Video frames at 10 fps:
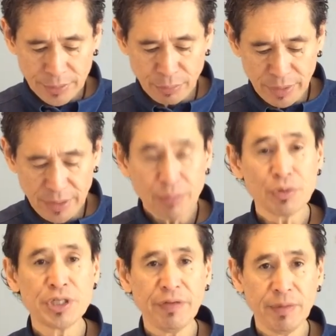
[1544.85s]
3.
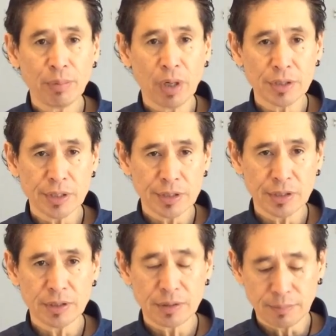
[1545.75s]
Receiving
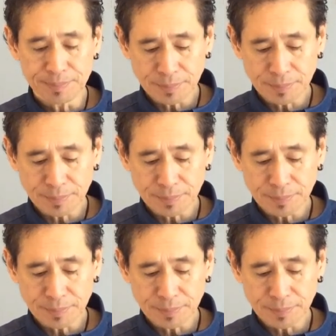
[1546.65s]
processes.